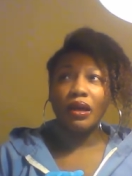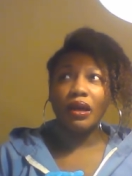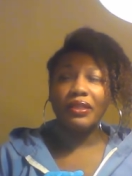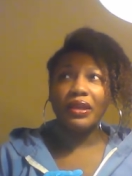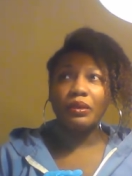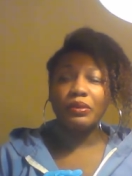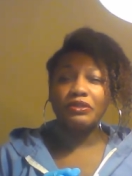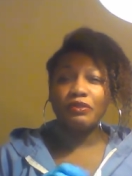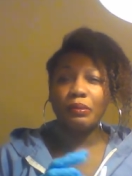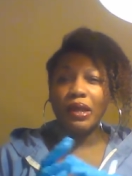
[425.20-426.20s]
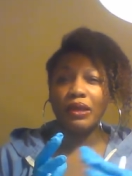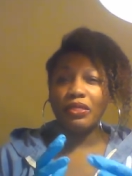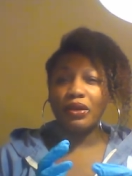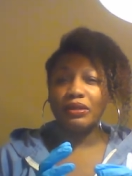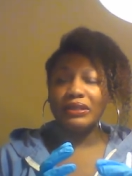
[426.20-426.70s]
I think it was from like
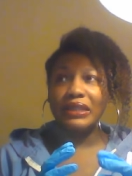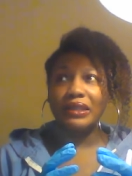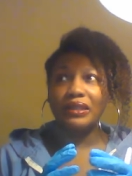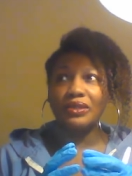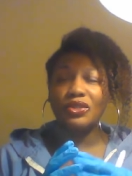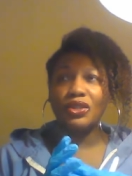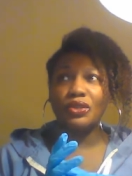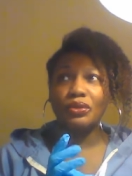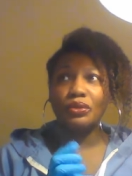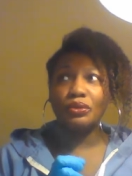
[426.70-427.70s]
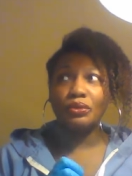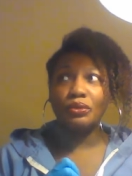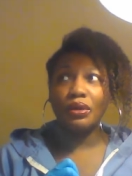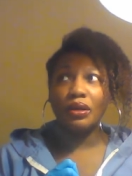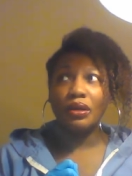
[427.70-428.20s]
13 to